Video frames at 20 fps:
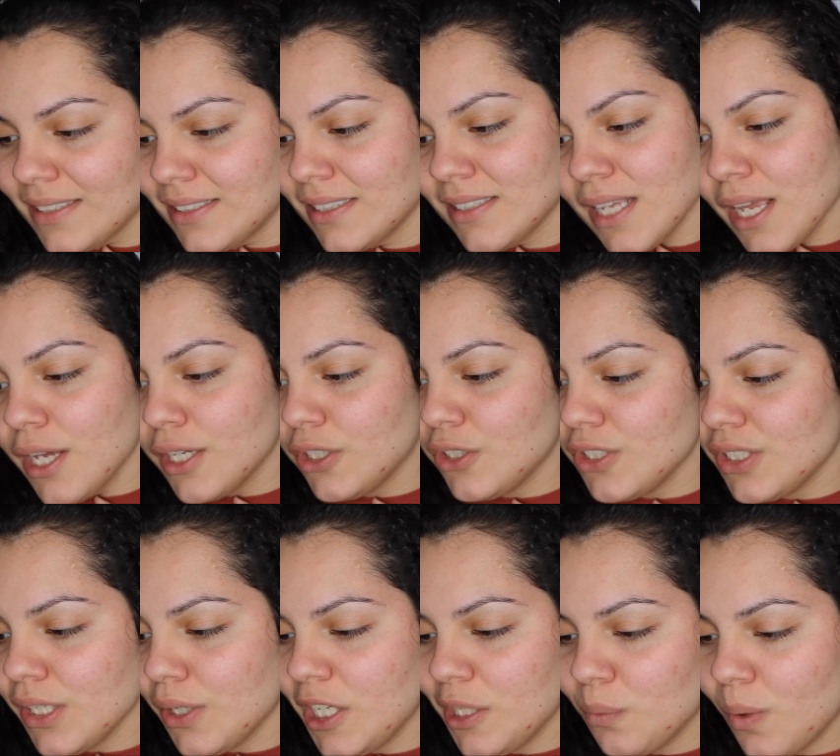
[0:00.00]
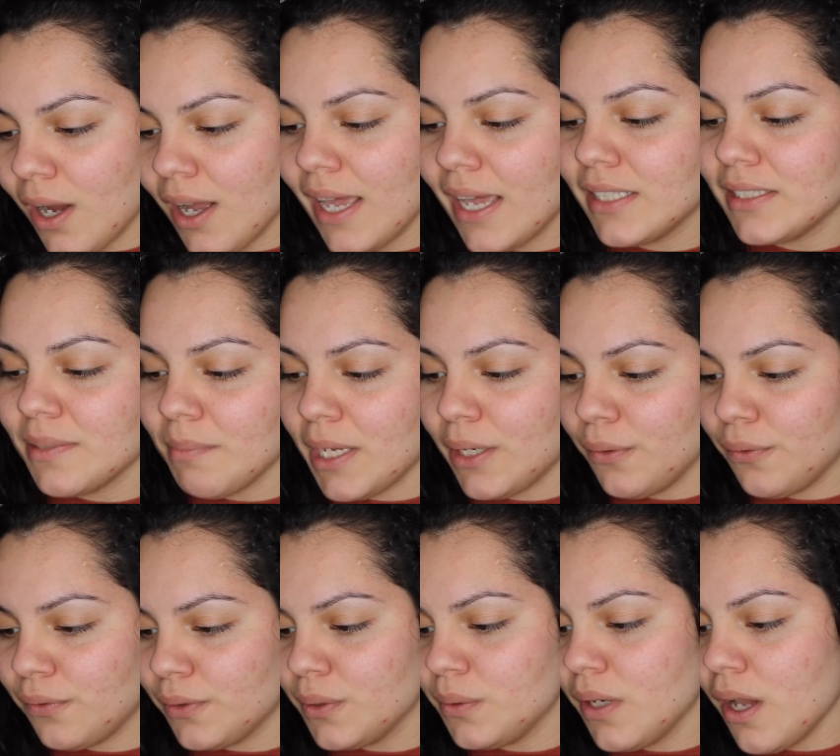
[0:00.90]
acids, nourishing quinoa, and tomato
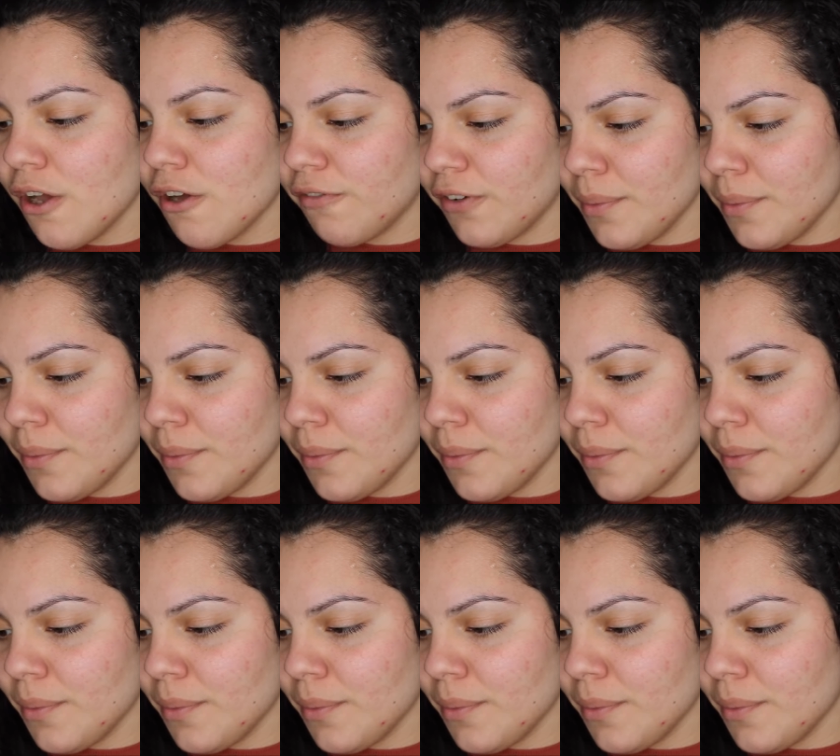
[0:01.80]
fruit,